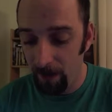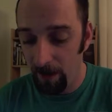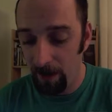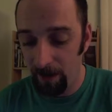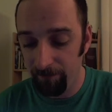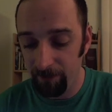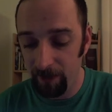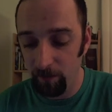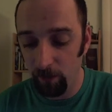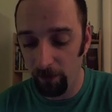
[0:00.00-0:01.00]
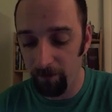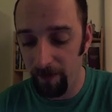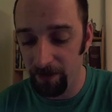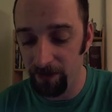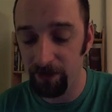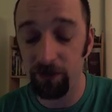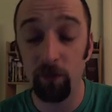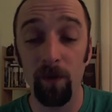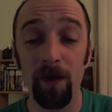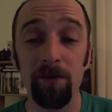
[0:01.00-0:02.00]
If you need more information as to
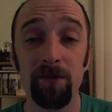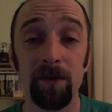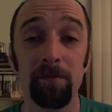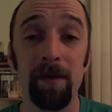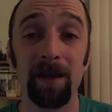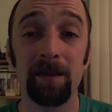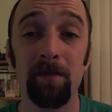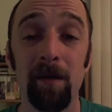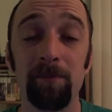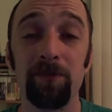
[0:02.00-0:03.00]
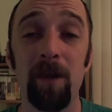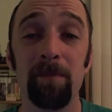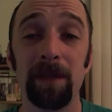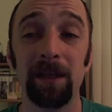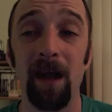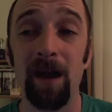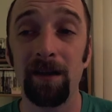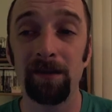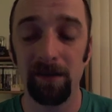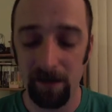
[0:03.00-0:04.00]
where you can pick them up, drop me a
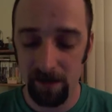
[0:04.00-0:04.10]
line,